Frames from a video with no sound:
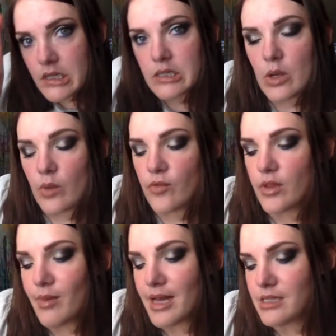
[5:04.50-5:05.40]
Let's hope for
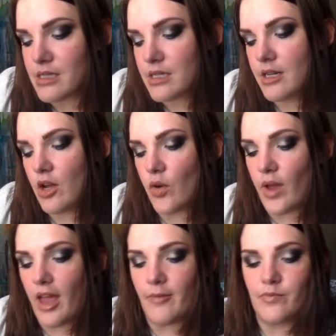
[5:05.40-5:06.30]
the best.
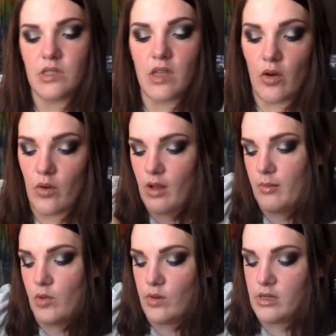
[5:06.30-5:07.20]
Okay. So
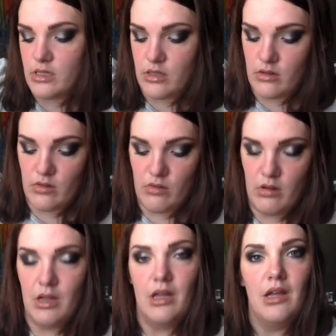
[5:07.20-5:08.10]
I'm going to,
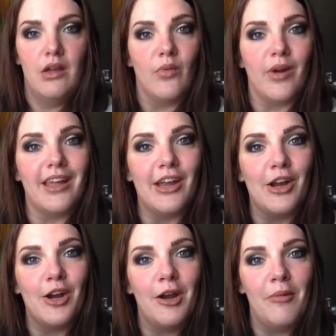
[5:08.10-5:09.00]
right
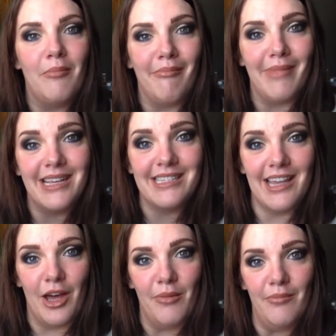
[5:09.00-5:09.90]
here, mix
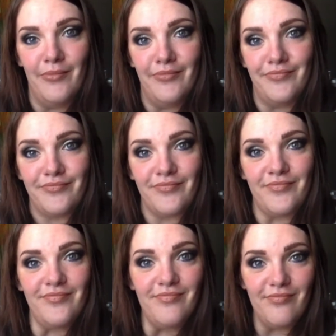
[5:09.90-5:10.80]
it up
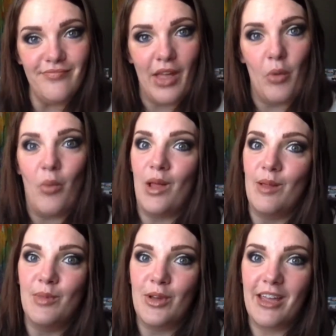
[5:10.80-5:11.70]
while
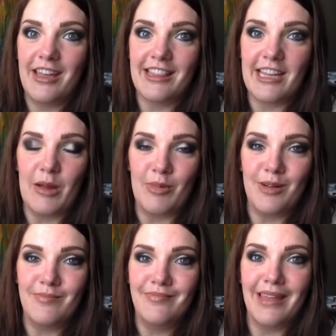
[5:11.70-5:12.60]
I'm looking at the camera,
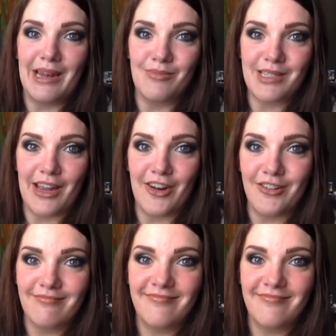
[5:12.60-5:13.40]
and I'm scared.